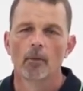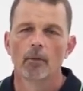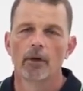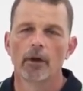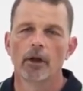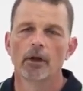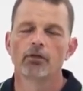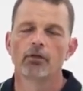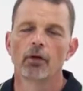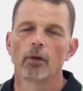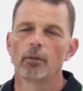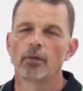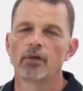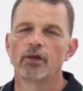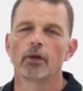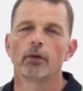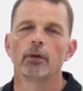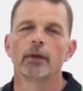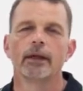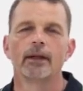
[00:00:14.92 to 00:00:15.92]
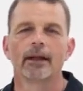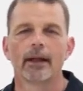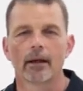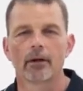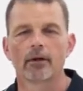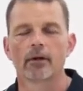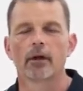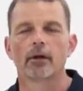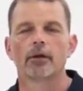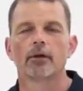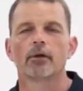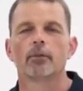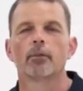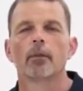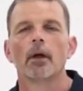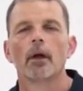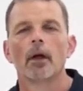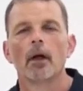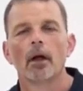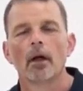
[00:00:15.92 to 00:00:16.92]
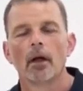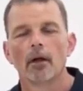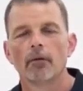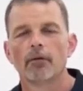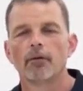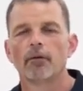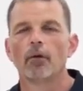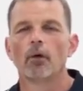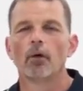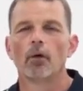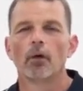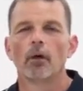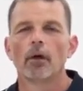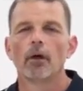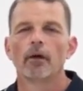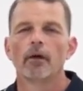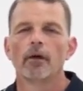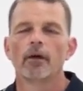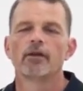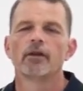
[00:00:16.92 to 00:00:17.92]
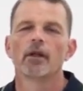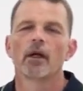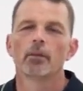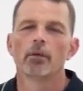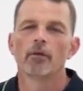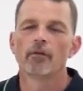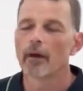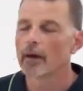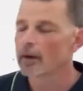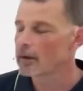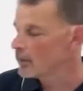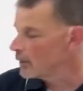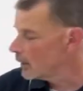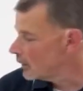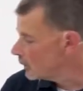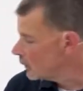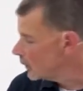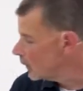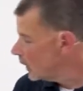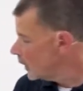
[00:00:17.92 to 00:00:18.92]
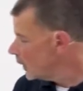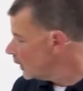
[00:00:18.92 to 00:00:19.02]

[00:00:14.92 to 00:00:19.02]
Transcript: But these rooms still need access, and for this type of access